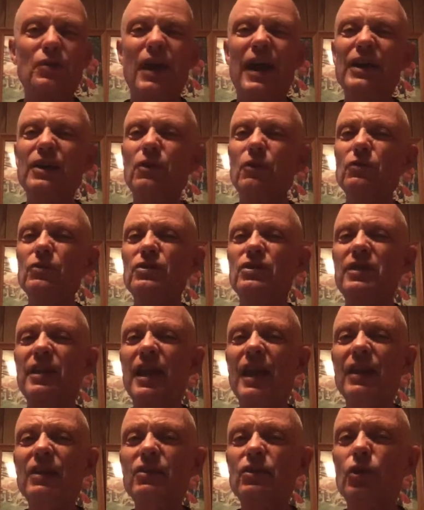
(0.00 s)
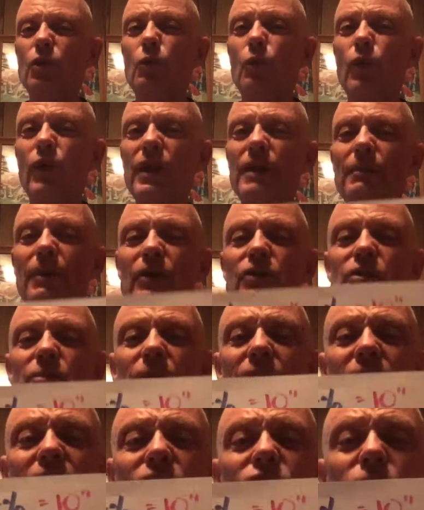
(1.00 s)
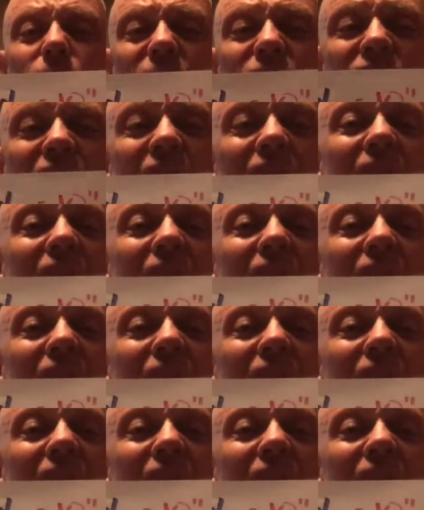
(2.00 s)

I don't tend to worry about humidity too much